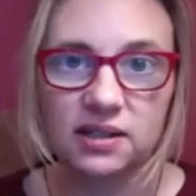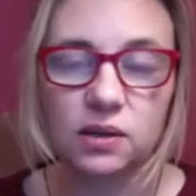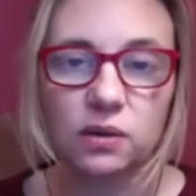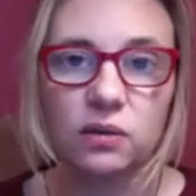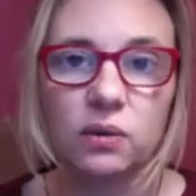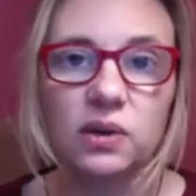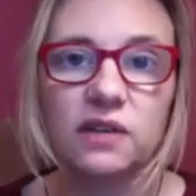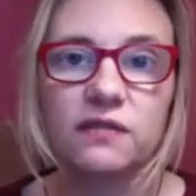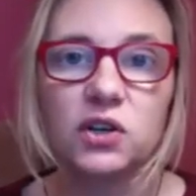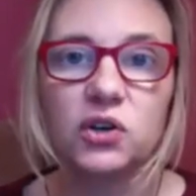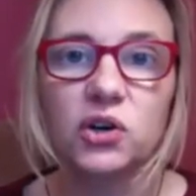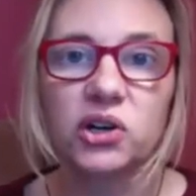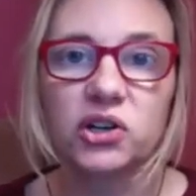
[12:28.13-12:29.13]
So if you
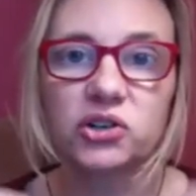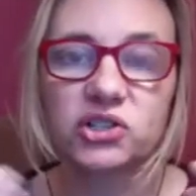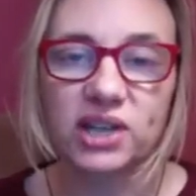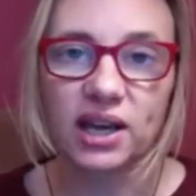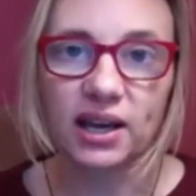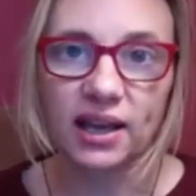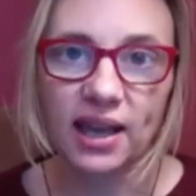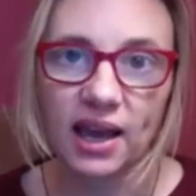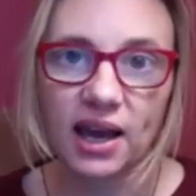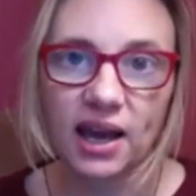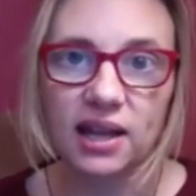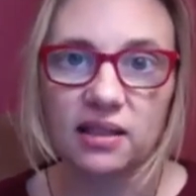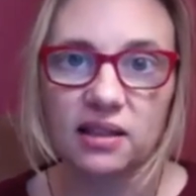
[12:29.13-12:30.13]
don't understand
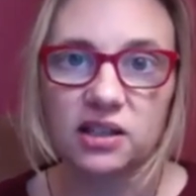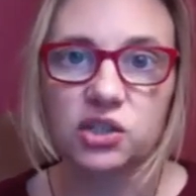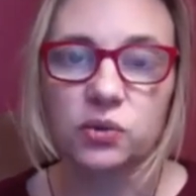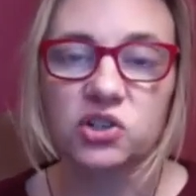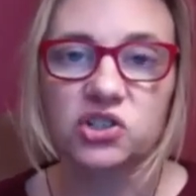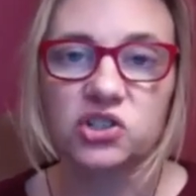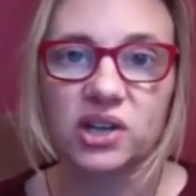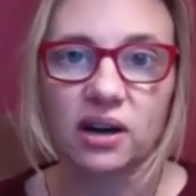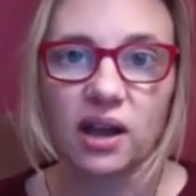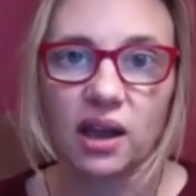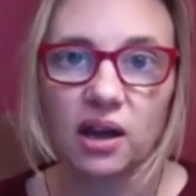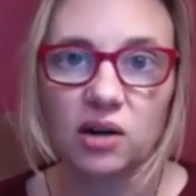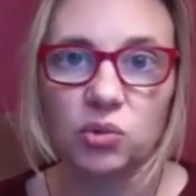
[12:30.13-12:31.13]
cat unless you understand
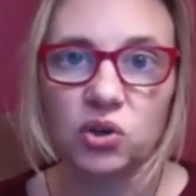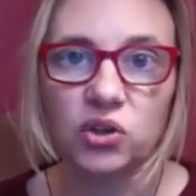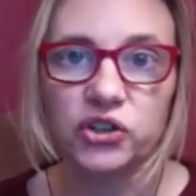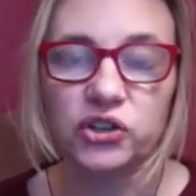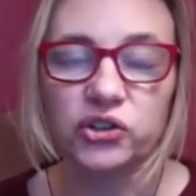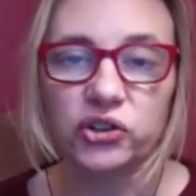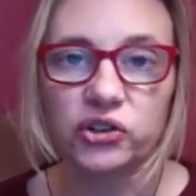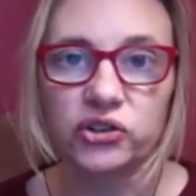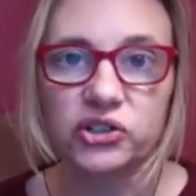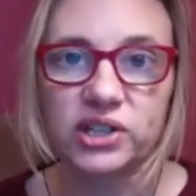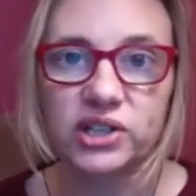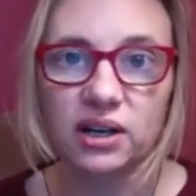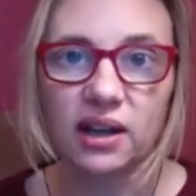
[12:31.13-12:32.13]
animal, and you don't
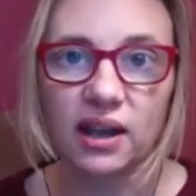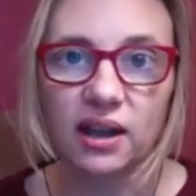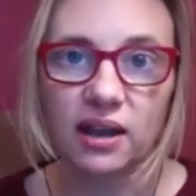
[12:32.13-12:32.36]
understand